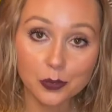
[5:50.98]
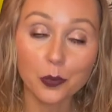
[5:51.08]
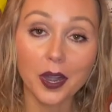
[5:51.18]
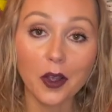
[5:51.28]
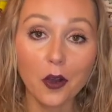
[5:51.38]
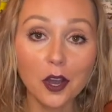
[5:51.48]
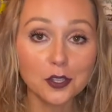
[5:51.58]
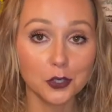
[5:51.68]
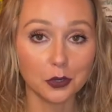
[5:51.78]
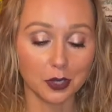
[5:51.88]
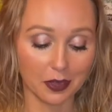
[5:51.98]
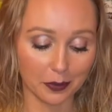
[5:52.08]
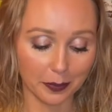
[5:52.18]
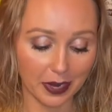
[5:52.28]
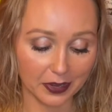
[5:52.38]
what I also love
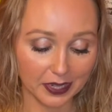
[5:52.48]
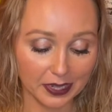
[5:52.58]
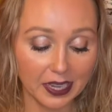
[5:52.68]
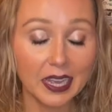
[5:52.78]
about it